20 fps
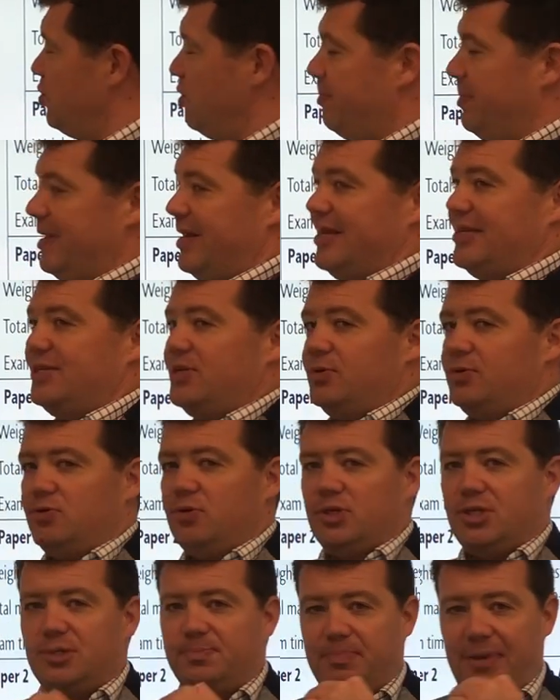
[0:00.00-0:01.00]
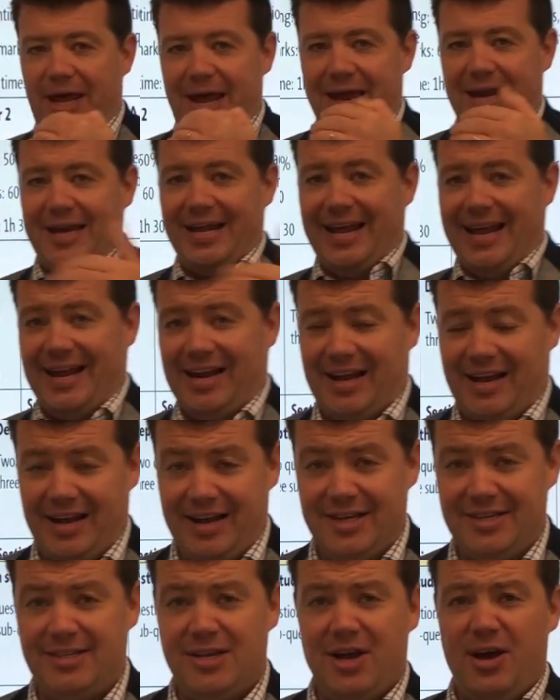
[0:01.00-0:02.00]
your ability to explain and
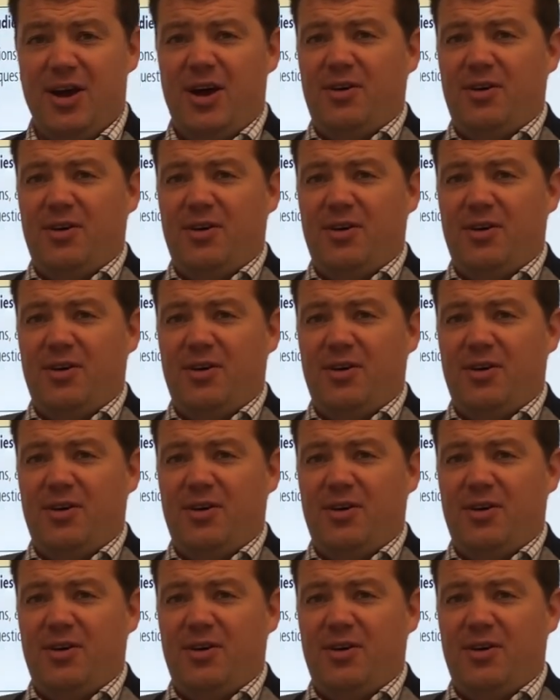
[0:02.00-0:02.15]
analyze.